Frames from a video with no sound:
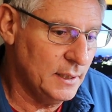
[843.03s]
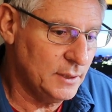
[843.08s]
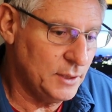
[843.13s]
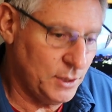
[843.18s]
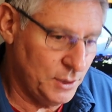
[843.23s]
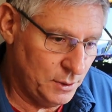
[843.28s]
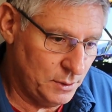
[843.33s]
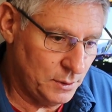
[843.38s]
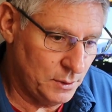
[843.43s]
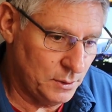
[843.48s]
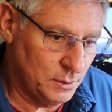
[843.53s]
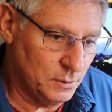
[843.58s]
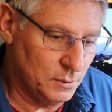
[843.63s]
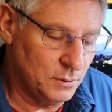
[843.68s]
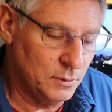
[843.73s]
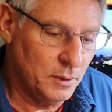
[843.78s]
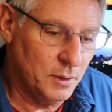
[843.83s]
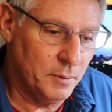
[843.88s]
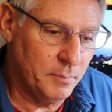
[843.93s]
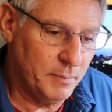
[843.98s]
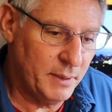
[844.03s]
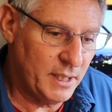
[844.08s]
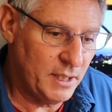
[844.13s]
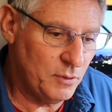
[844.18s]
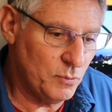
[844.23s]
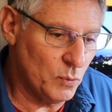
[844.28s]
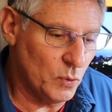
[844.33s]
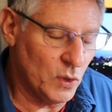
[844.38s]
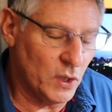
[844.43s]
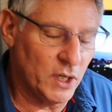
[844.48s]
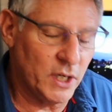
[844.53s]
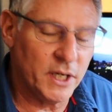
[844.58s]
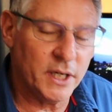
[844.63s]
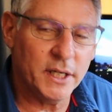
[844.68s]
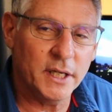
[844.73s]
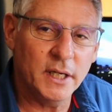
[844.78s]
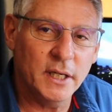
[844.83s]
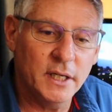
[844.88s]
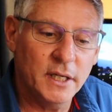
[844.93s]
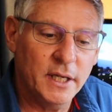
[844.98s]
2, Mini
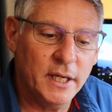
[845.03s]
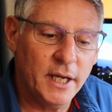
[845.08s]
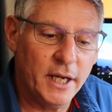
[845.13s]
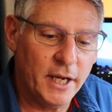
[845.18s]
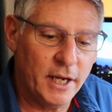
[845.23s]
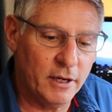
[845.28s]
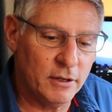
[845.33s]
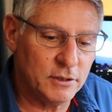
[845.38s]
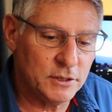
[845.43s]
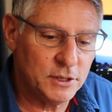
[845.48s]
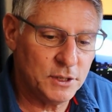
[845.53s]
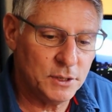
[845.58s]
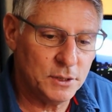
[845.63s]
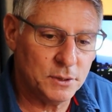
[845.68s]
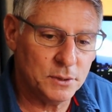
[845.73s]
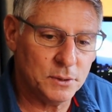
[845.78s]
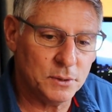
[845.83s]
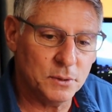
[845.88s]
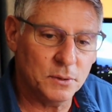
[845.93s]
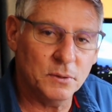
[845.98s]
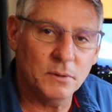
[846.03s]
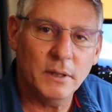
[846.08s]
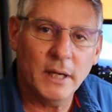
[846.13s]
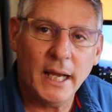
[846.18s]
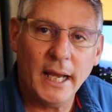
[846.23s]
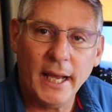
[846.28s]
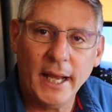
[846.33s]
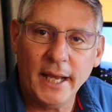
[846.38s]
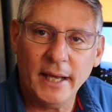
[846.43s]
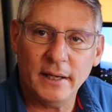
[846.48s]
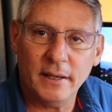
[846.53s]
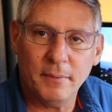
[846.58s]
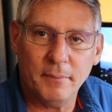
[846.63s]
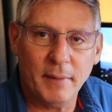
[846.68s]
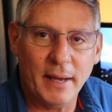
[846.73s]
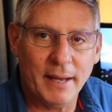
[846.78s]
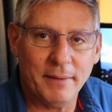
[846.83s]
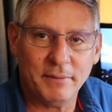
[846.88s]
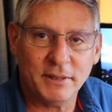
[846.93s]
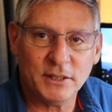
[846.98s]
1, Air 2, and the
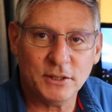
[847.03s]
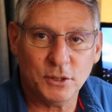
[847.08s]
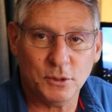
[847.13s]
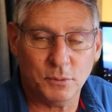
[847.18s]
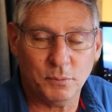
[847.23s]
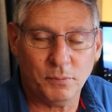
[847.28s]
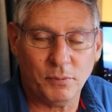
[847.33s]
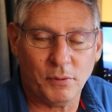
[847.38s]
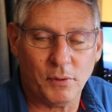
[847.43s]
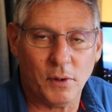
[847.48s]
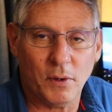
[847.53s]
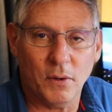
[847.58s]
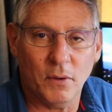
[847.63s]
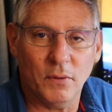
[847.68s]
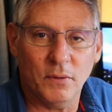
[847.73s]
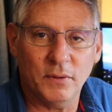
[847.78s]
Mavic 2 Pro.